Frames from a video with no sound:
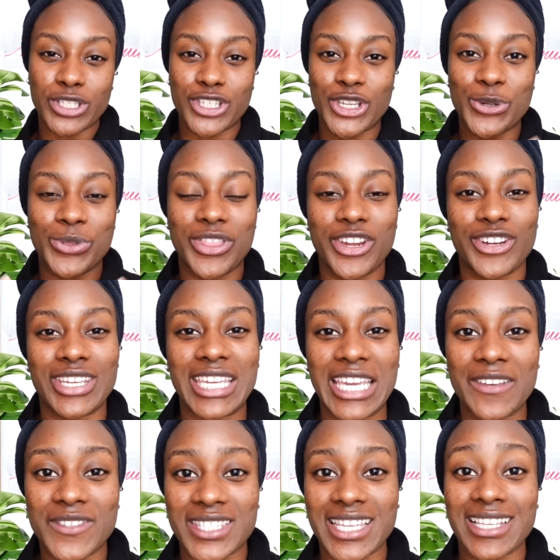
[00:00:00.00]
to you their
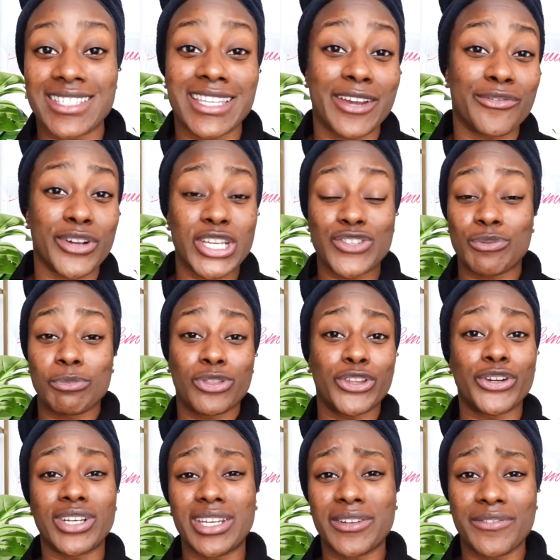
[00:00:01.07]
gift sets that range from
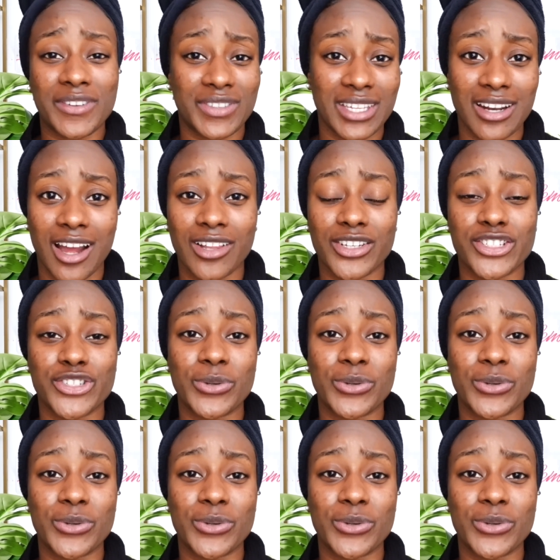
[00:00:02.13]
thirty to fifty dollars.